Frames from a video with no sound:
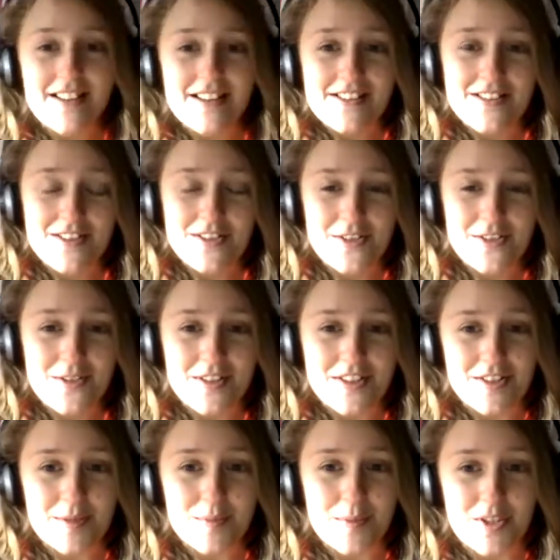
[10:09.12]
that
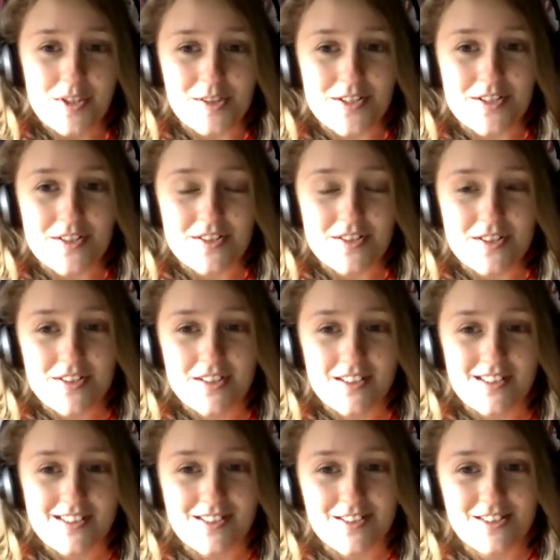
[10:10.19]
situation because
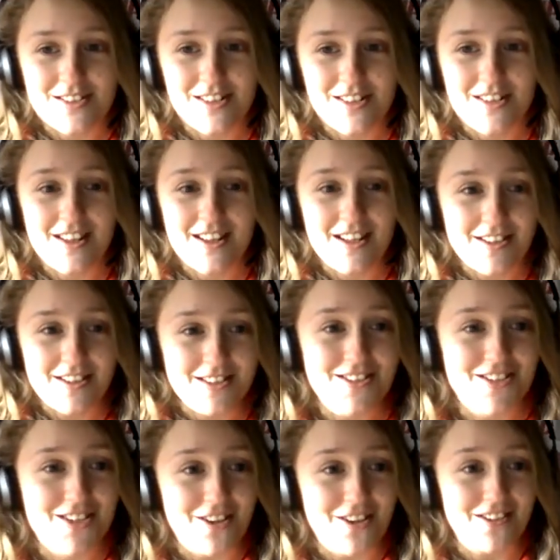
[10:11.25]
the kid that's
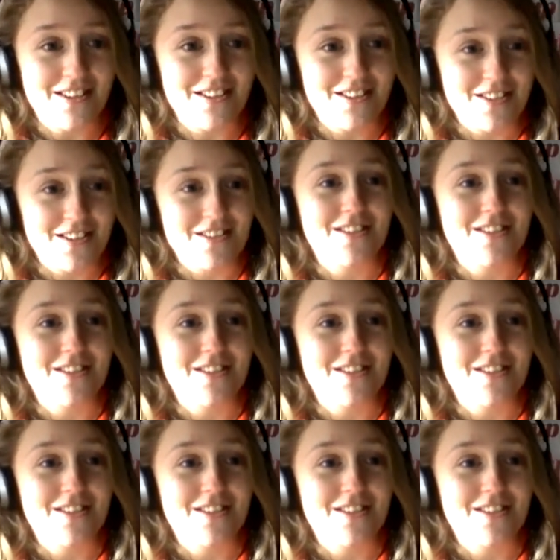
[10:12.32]
shouting,